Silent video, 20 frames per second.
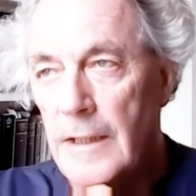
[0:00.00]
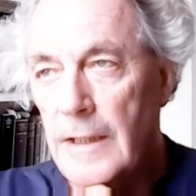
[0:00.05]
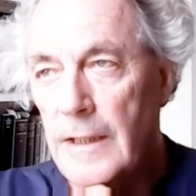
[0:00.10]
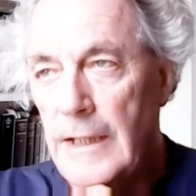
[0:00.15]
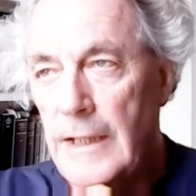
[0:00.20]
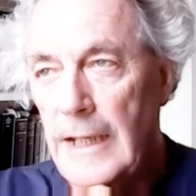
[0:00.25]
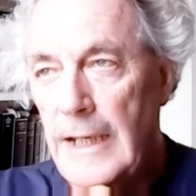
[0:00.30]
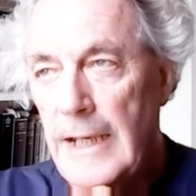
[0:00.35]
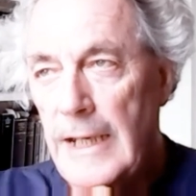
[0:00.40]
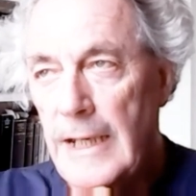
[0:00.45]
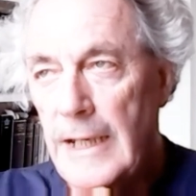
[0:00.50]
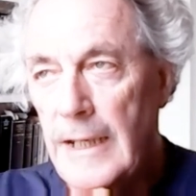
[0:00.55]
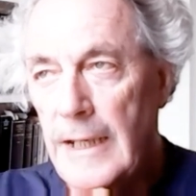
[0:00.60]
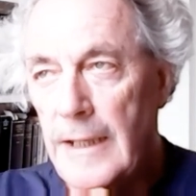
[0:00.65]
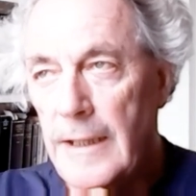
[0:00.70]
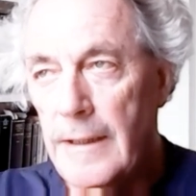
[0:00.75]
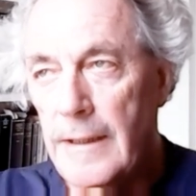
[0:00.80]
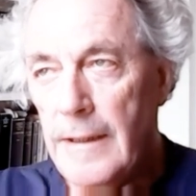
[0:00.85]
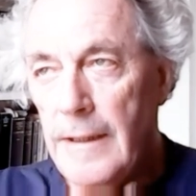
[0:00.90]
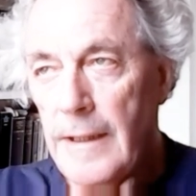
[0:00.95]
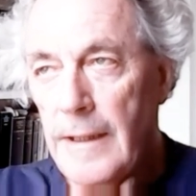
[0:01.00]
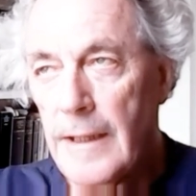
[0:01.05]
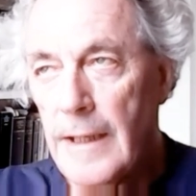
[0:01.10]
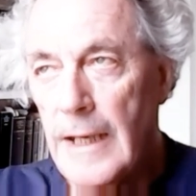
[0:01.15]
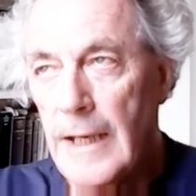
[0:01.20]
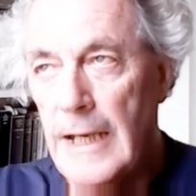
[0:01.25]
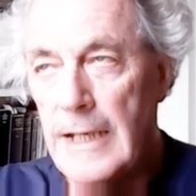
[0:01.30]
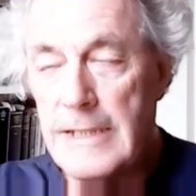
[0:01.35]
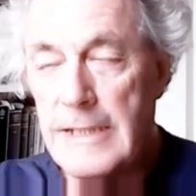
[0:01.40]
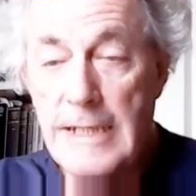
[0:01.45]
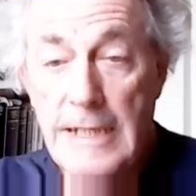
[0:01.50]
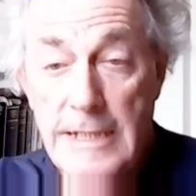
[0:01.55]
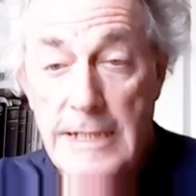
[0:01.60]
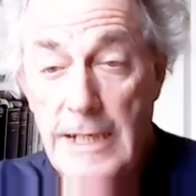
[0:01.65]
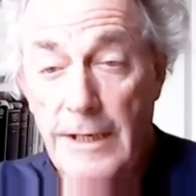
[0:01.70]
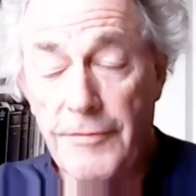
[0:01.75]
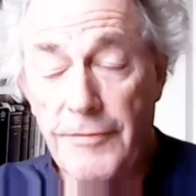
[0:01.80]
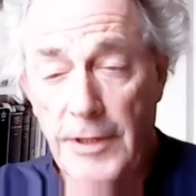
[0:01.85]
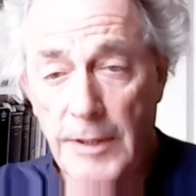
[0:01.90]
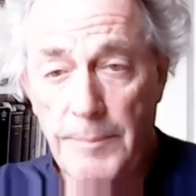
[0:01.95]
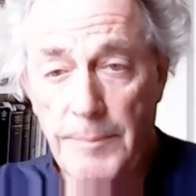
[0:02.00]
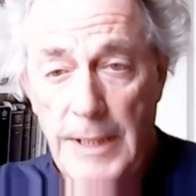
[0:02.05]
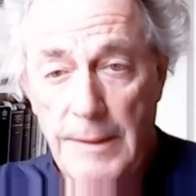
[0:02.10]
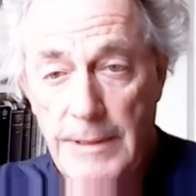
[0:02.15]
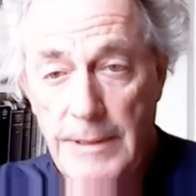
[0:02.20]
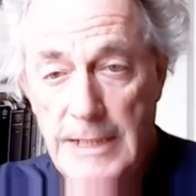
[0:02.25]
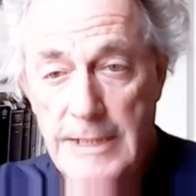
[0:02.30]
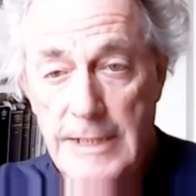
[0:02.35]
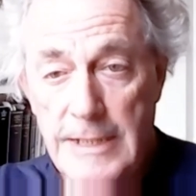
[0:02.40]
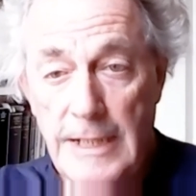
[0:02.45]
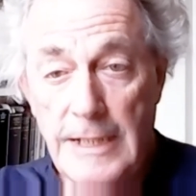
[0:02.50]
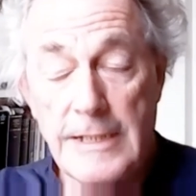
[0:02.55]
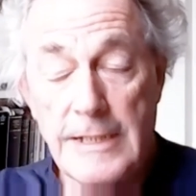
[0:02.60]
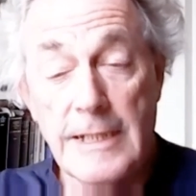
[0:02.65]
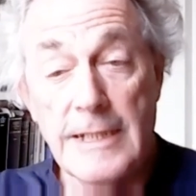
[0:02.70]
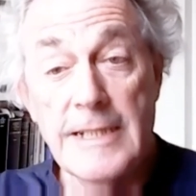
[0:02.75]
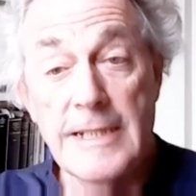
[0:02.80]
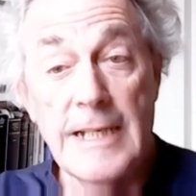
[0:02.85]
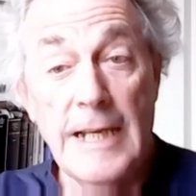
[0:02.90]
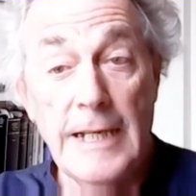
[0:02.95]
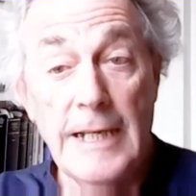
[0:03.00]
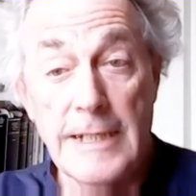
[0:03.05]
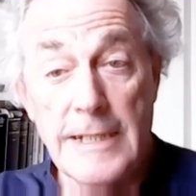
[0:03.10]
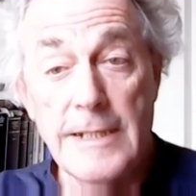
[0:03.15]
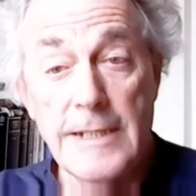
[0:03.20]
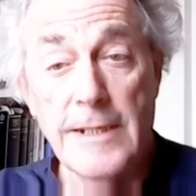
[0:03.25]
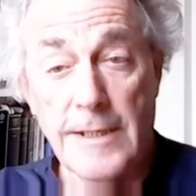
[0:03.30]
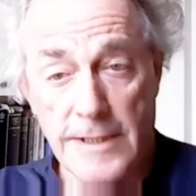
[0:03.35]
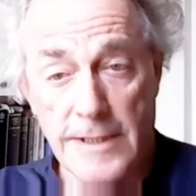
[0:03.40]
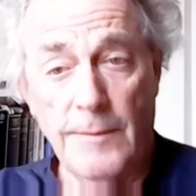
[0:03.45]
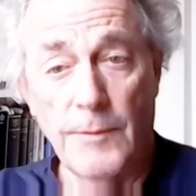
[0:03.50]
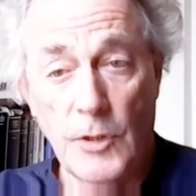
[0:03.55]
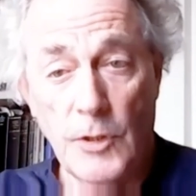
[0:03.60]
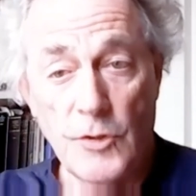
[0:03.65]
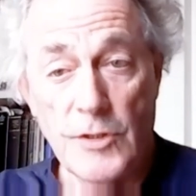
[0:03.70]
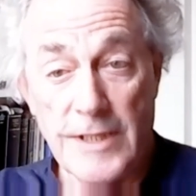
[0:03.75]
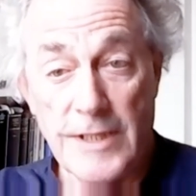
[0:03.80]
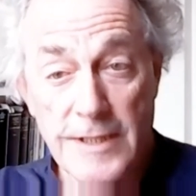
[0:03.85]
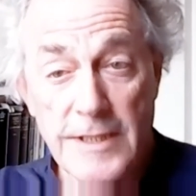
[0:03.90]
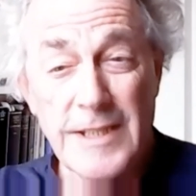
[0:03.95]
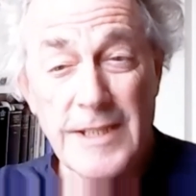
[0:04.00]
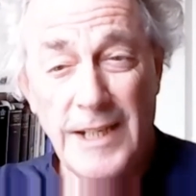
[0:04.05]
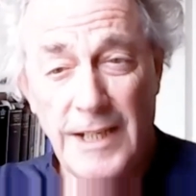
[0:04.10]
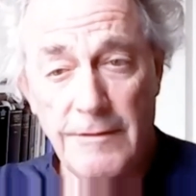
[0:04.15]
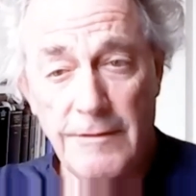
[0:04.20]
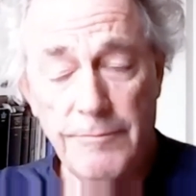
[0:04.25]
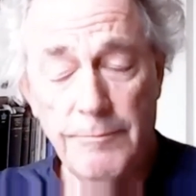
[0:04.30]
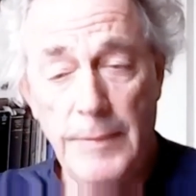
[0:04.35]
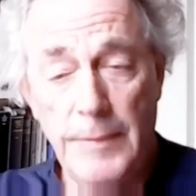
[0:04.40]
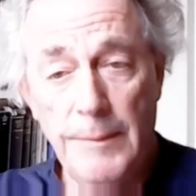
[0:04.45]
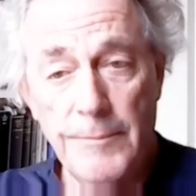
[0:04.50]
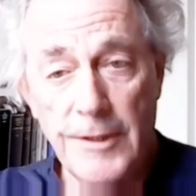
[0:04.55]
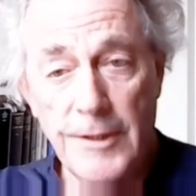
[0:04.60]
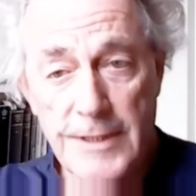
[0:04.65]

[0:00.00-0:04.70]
the it's easier for the BBC to say to someone who's a staff member,